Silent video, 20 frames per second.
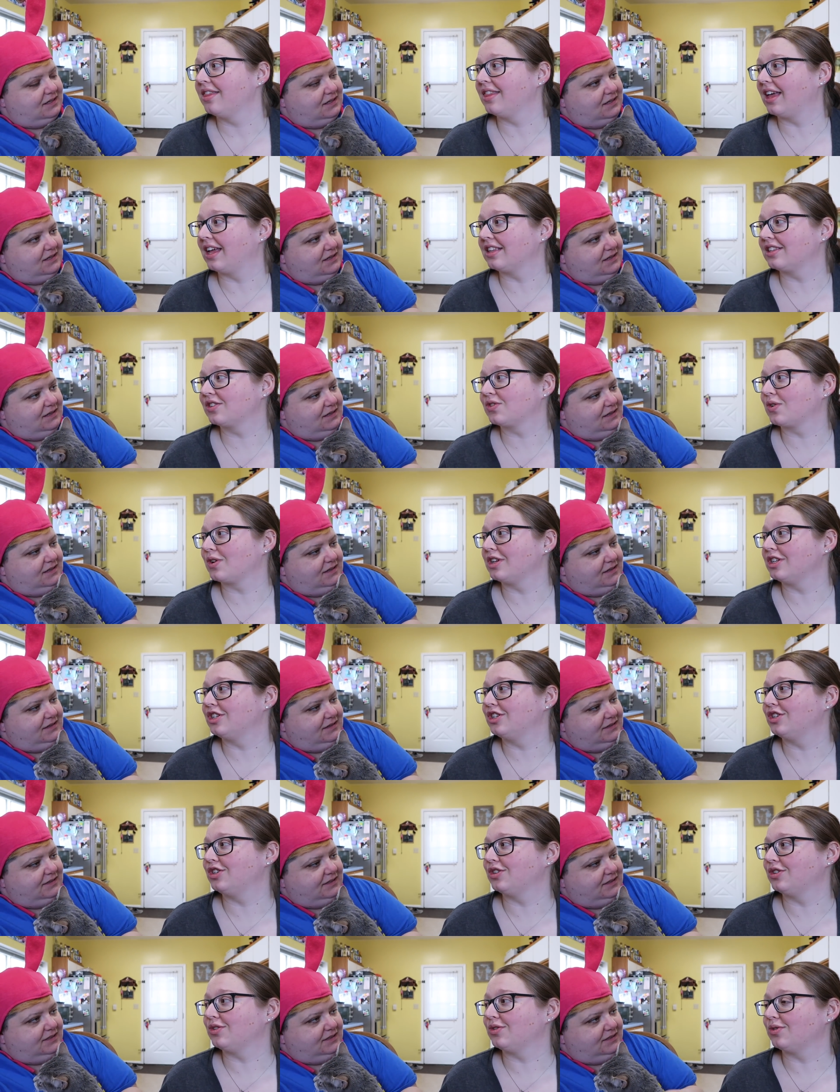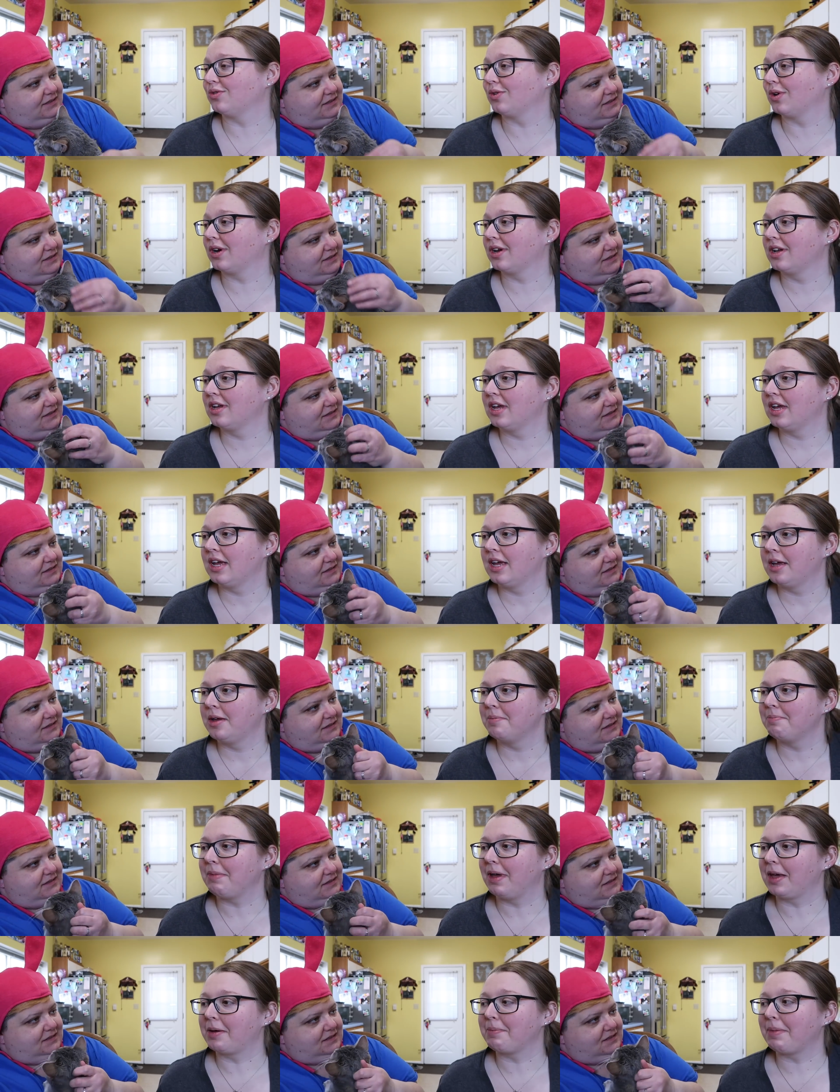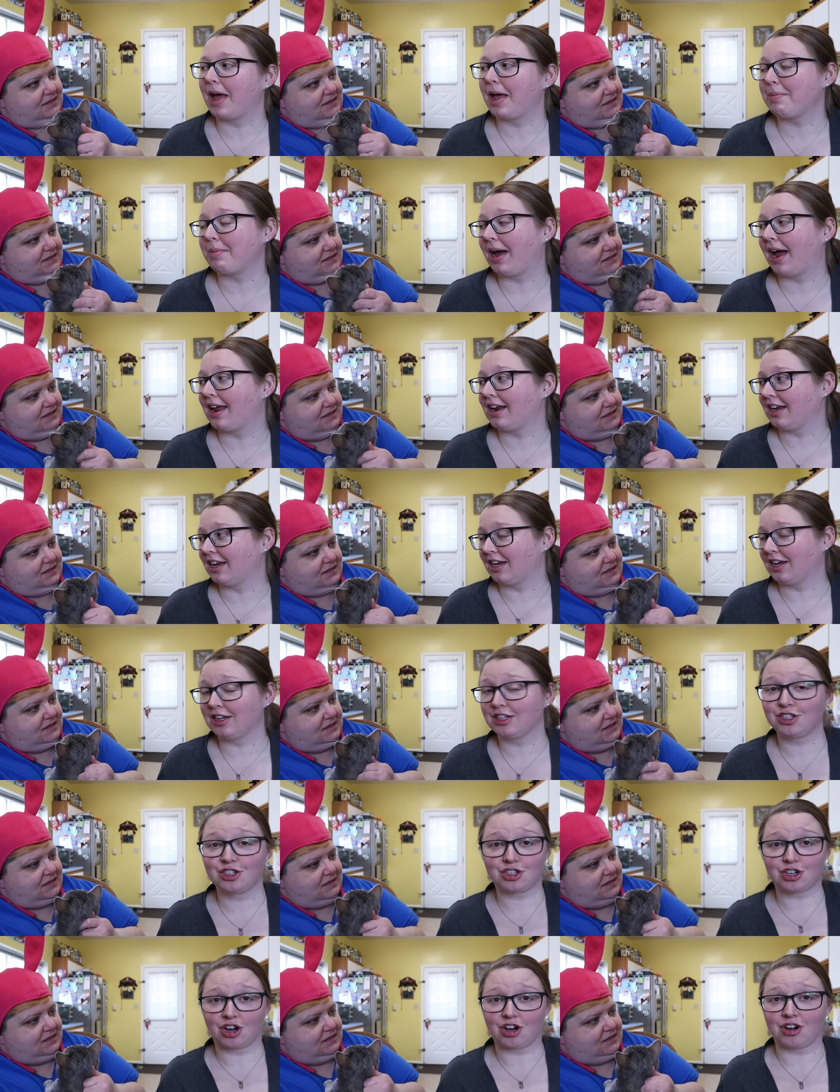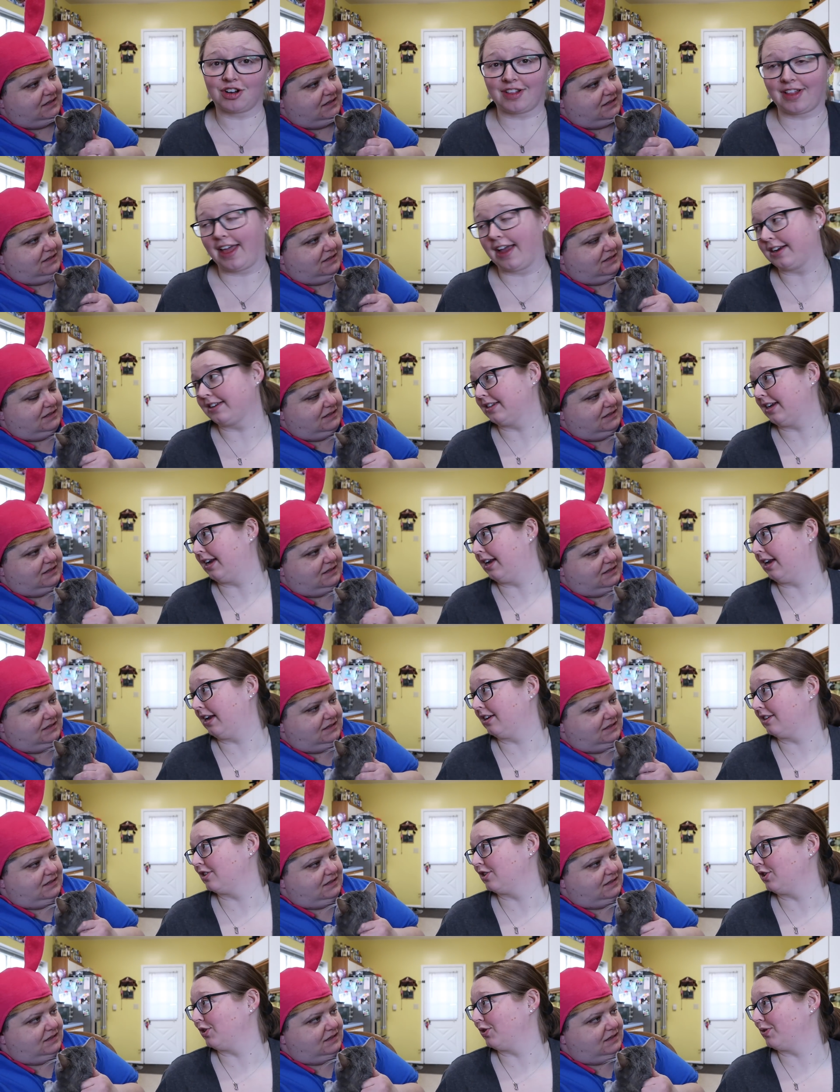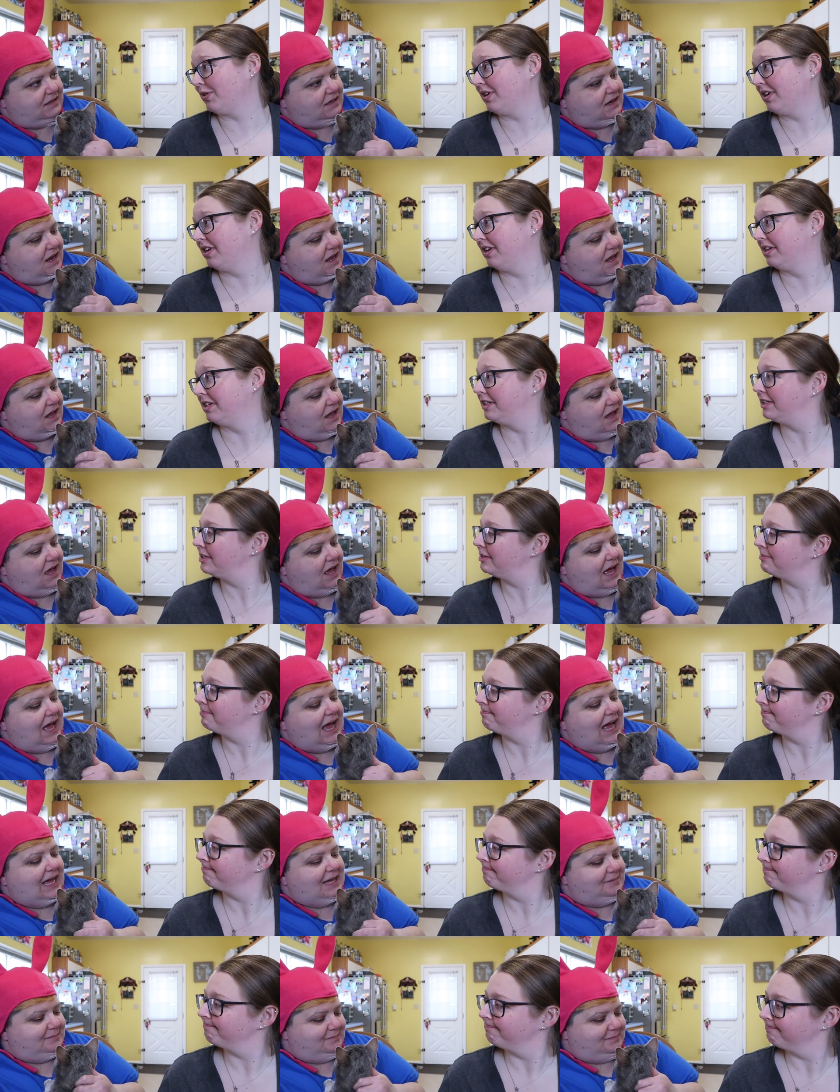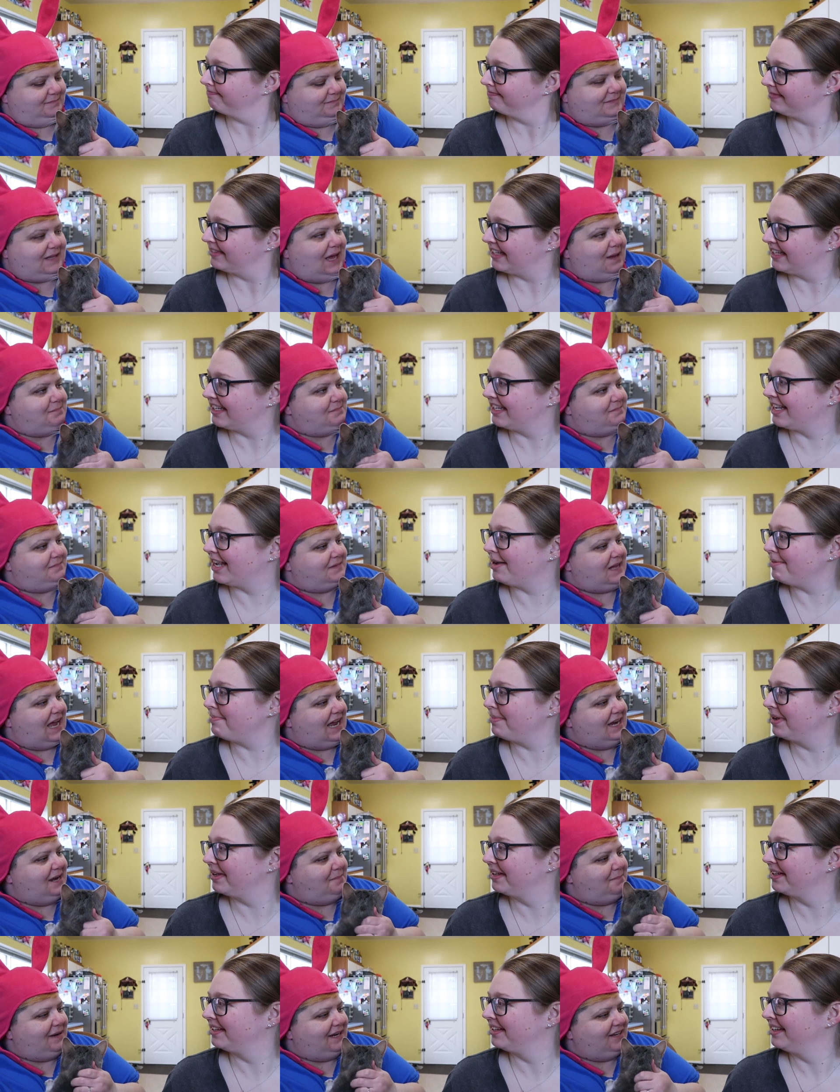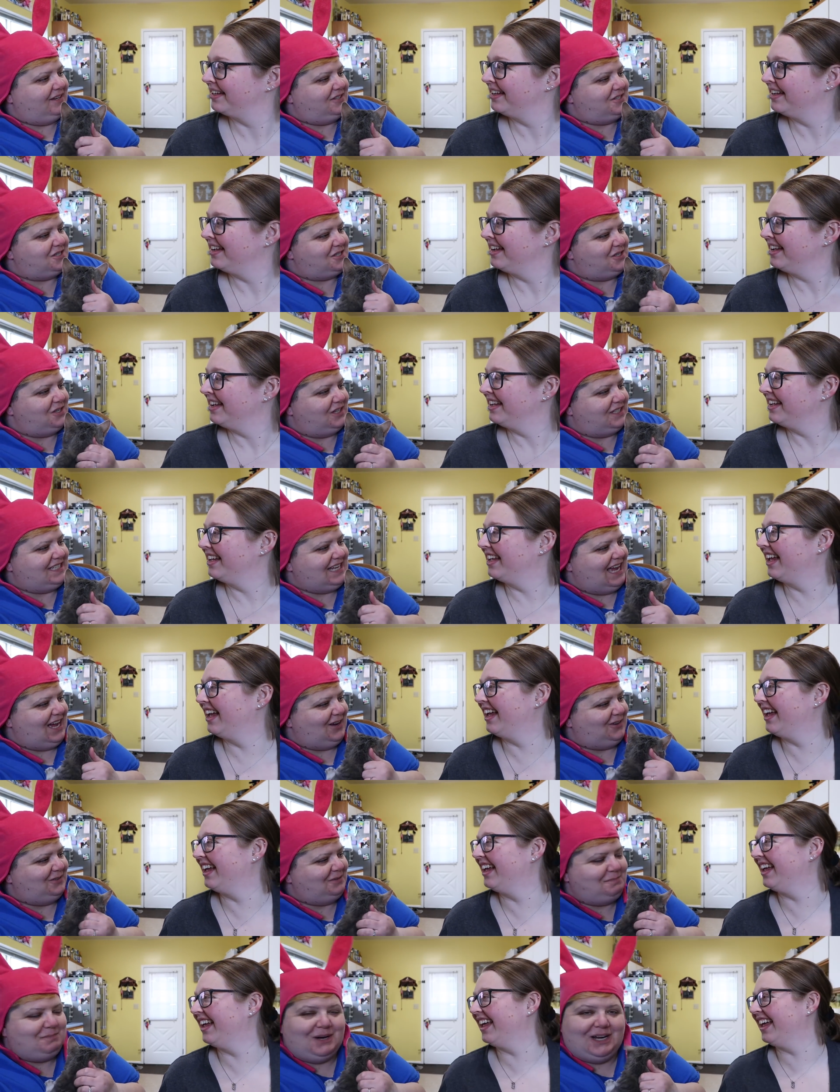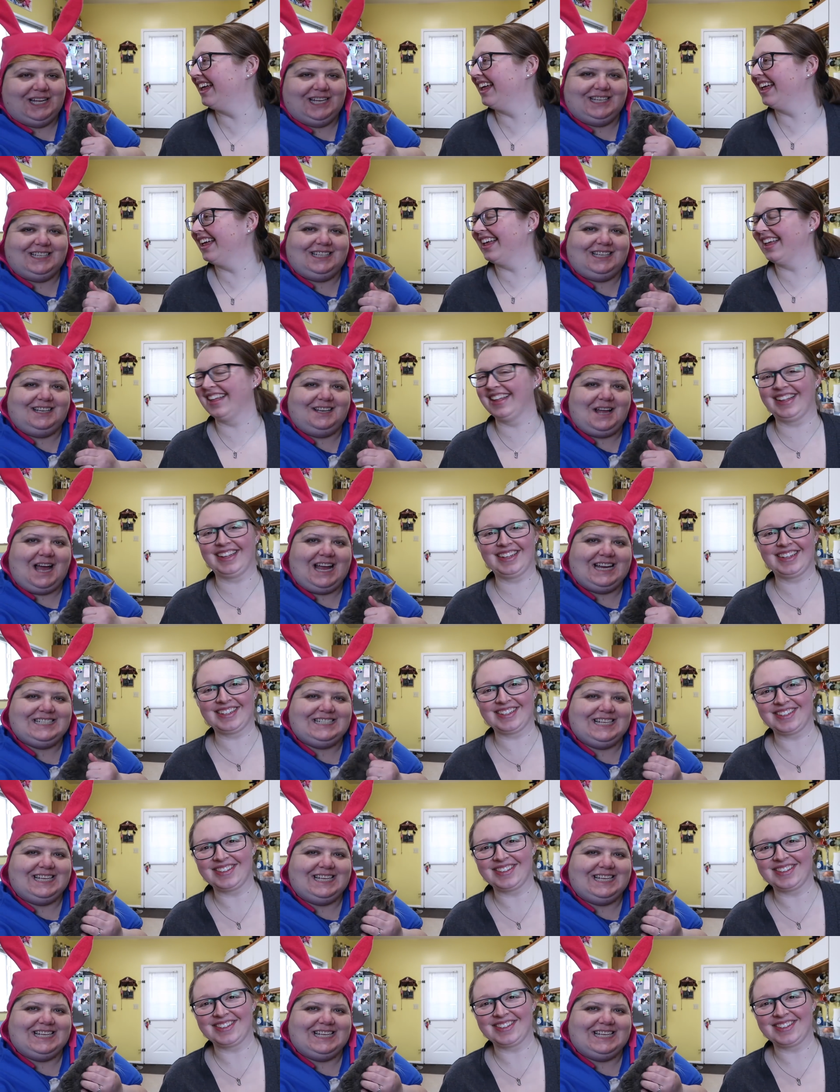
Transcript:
Speaker 1: that's going to make my body start lactating soon.
Speaker 2: I'm, yep. I didn't mean to just look down, but
Speaker 1: I